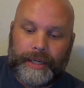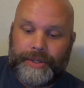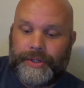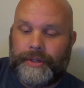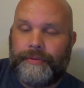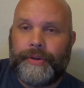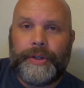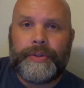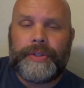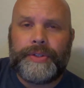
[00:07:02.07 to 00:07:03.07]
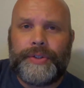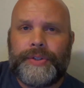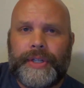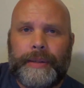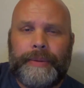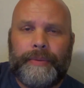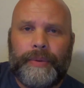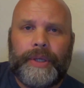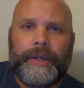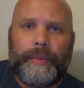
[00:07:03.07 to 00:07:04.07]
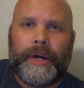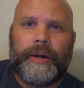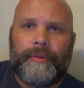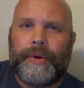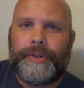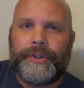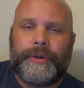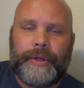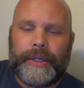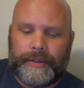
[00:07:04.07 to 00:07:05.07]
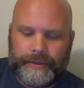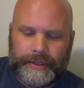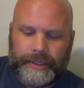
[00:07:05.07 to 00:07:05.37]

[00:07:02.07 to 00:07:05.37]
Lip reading: I guess, if you're using this, you just got to be really aware of what you're doing and,